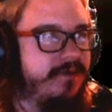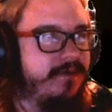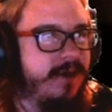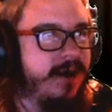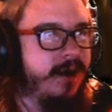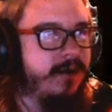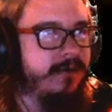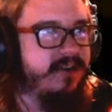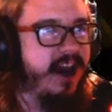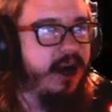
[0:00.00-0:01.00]
a
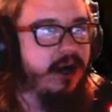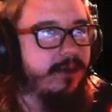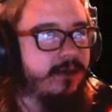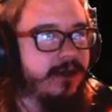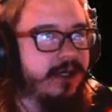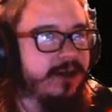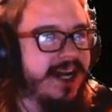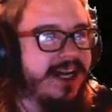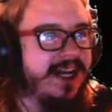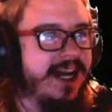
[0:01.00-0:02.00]
terrible
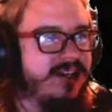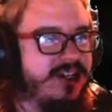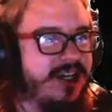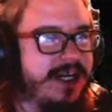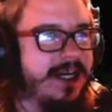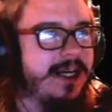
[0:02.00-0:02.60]
internet connection,